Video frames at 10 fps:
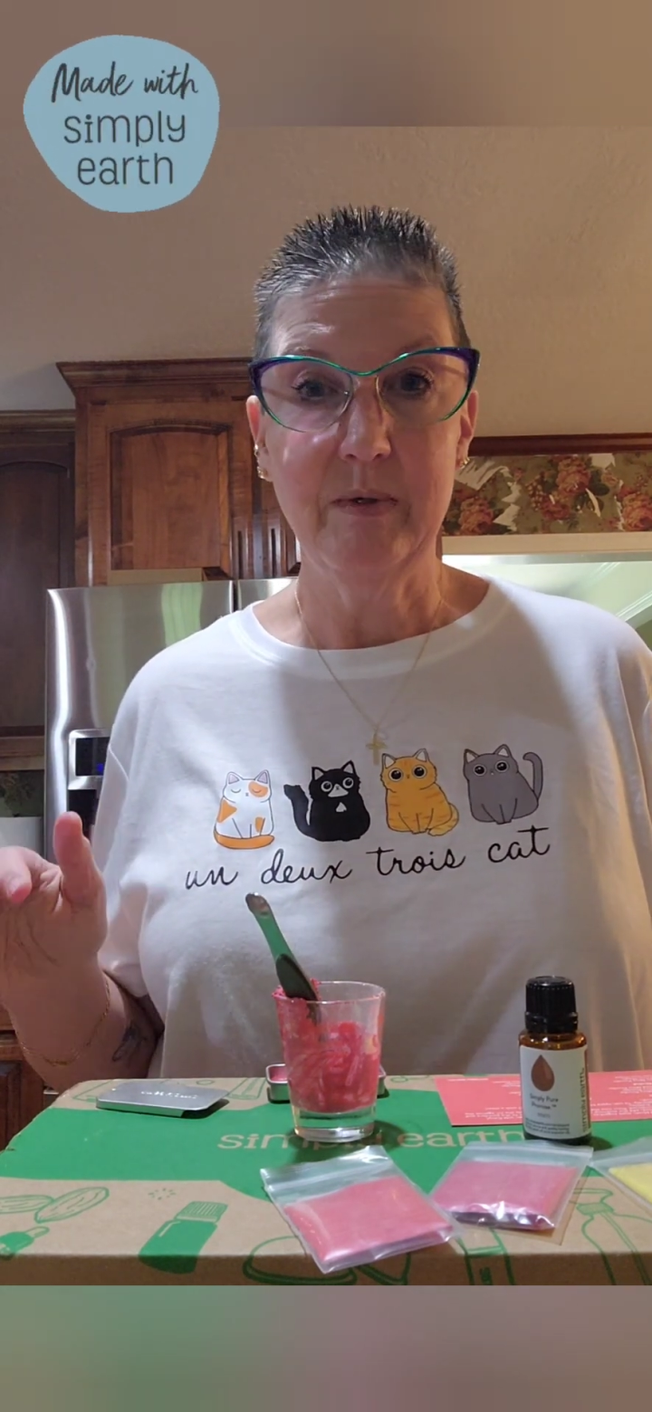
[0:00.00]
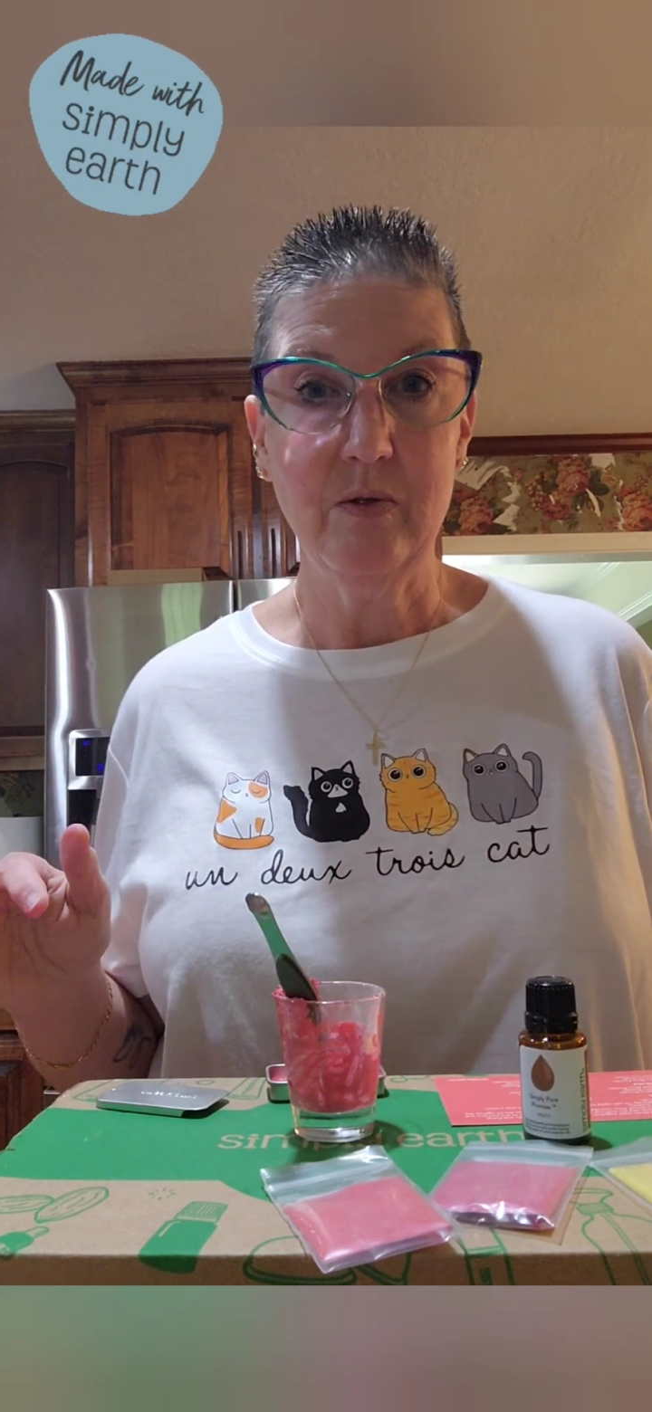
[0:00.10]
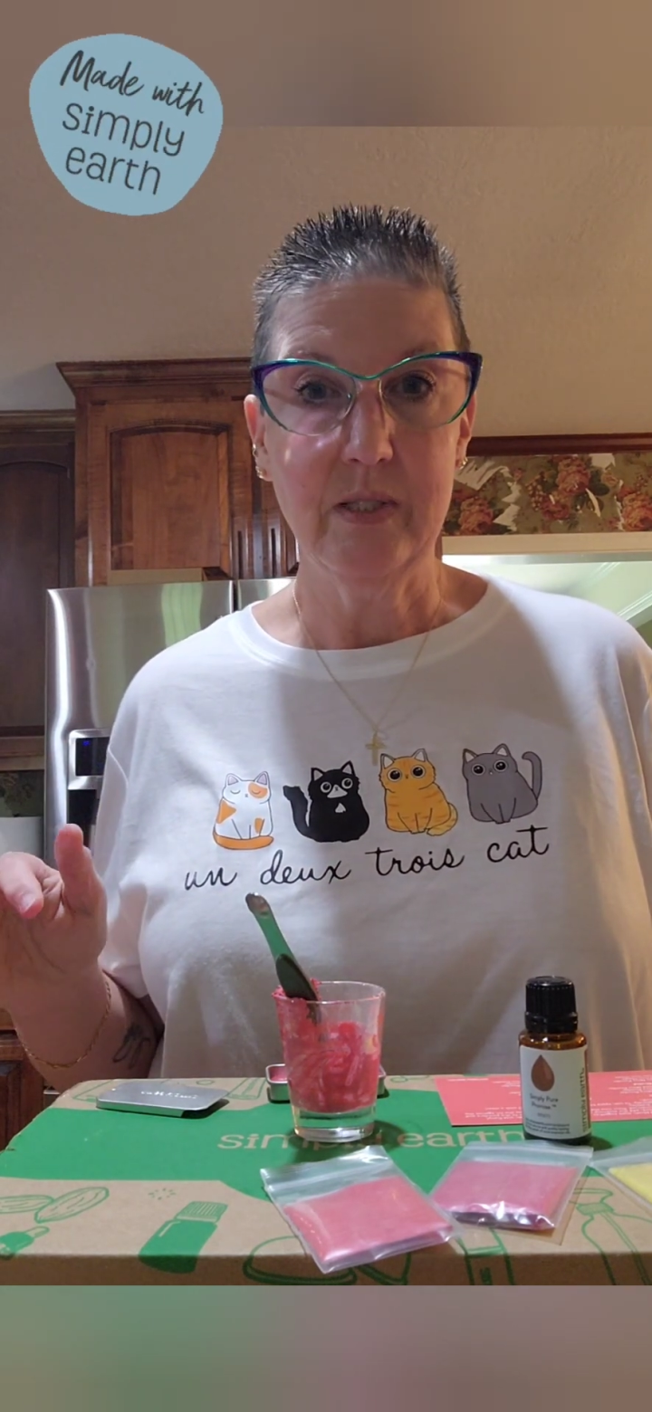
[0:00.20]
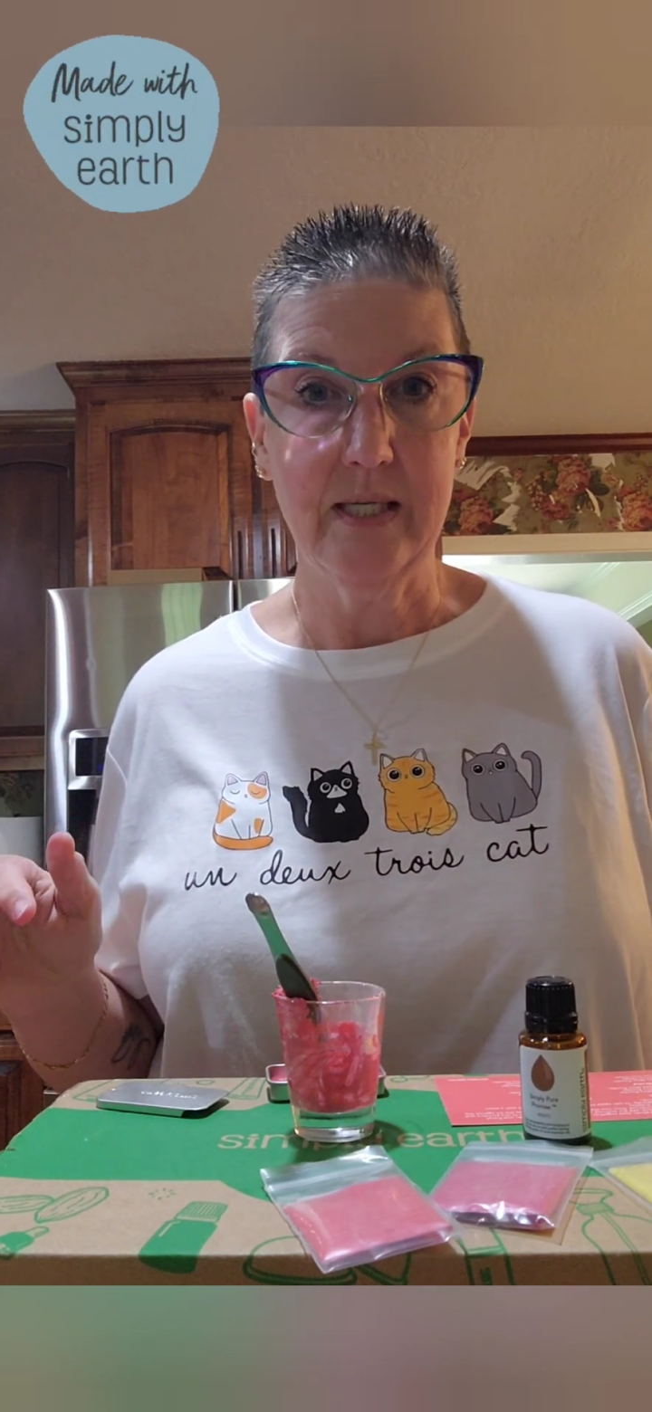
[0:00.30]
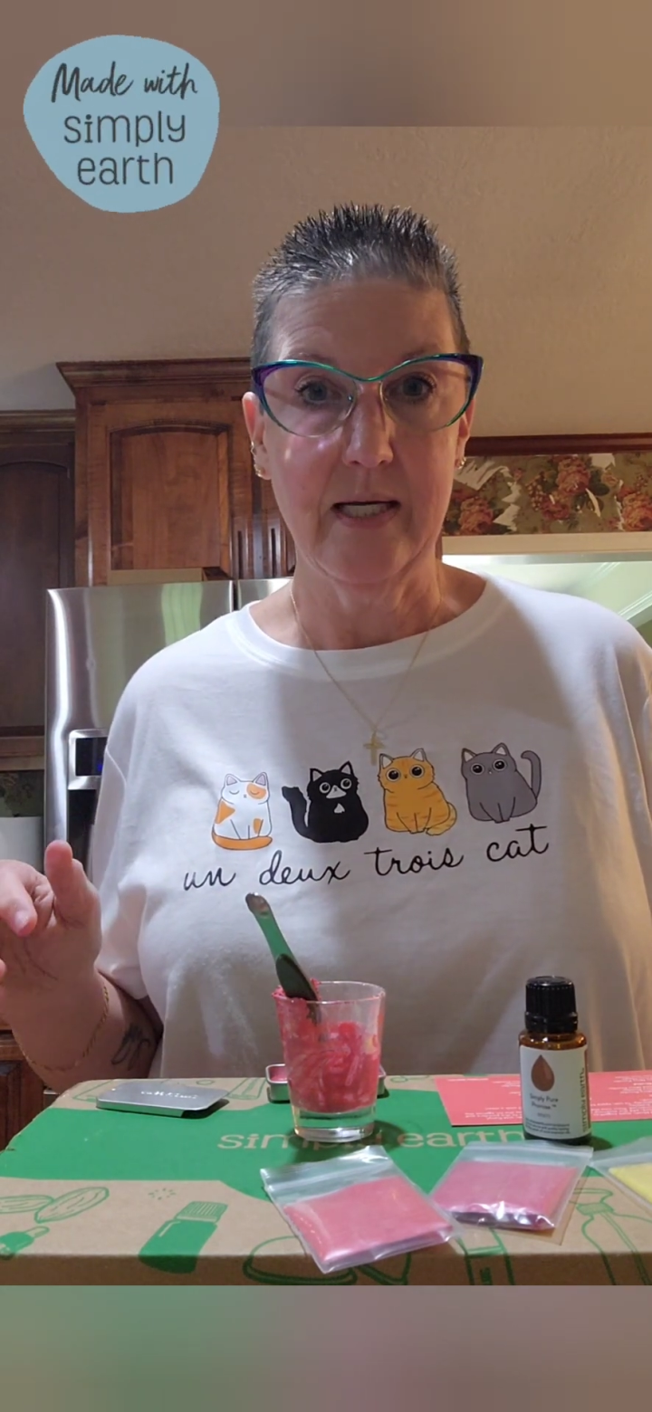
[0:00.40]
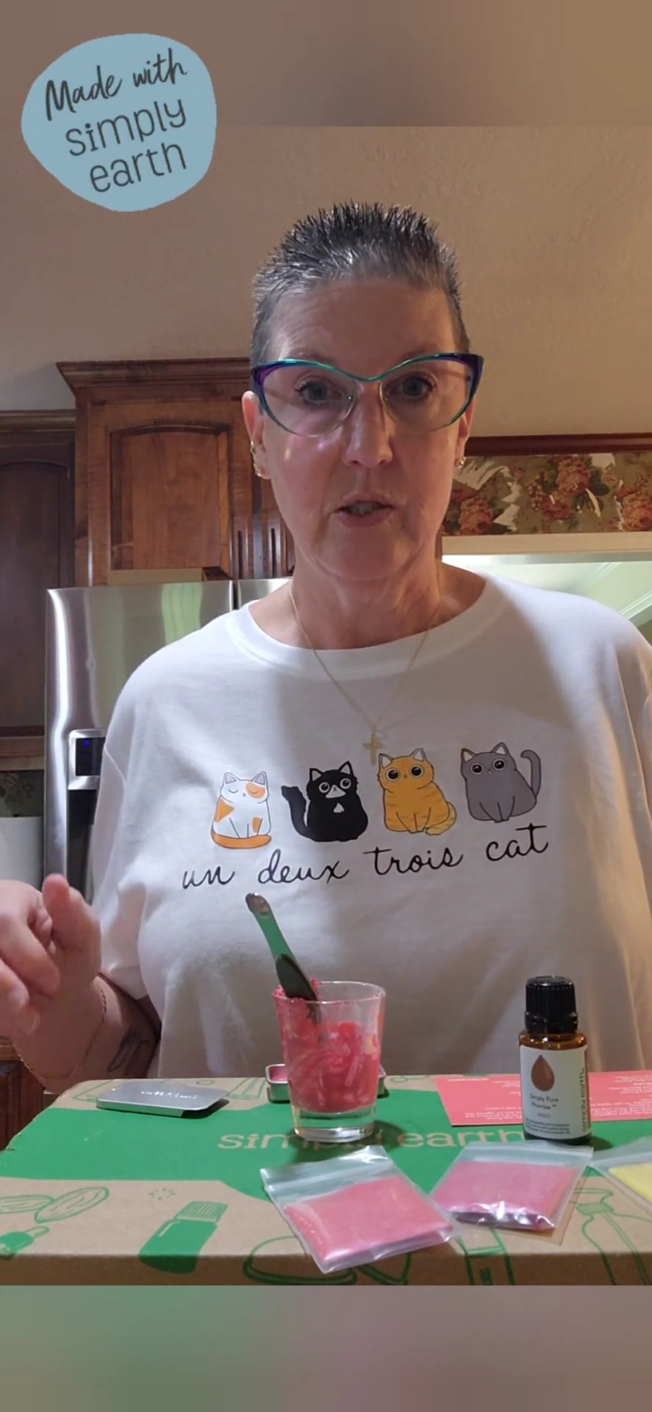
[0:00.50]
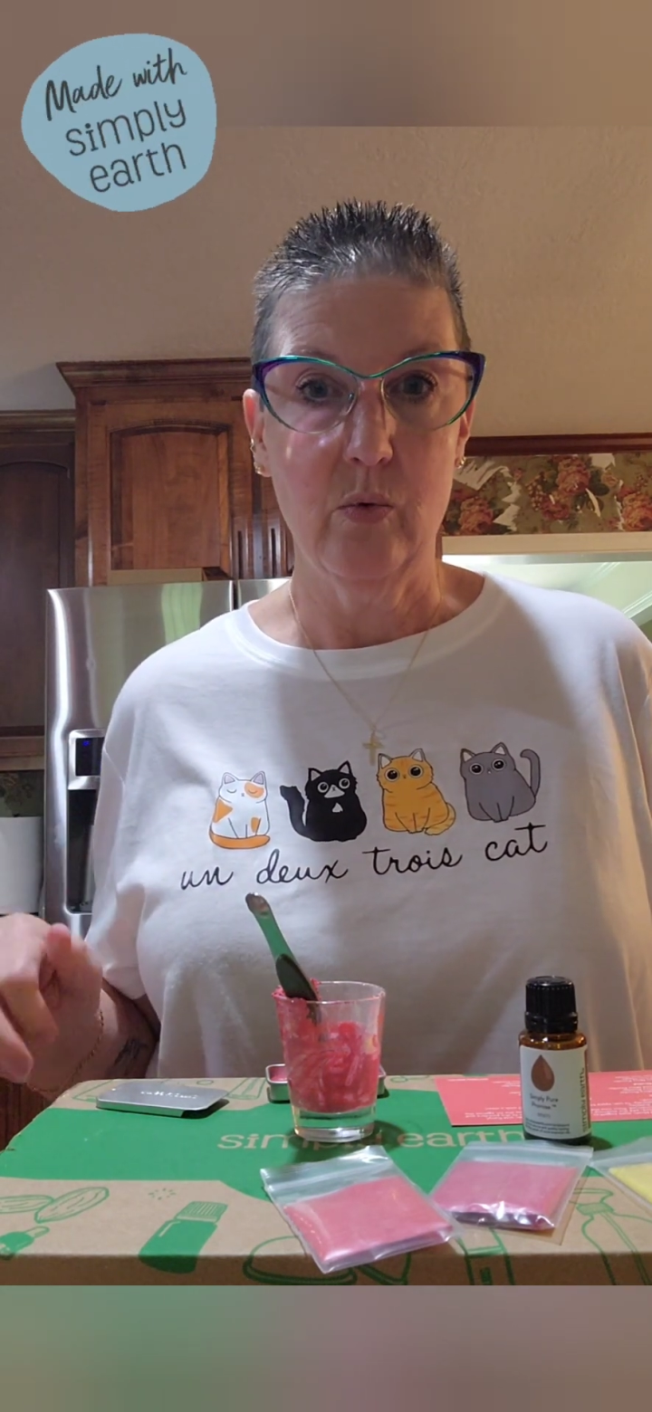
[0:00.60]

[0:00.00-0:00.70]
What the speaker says: you decide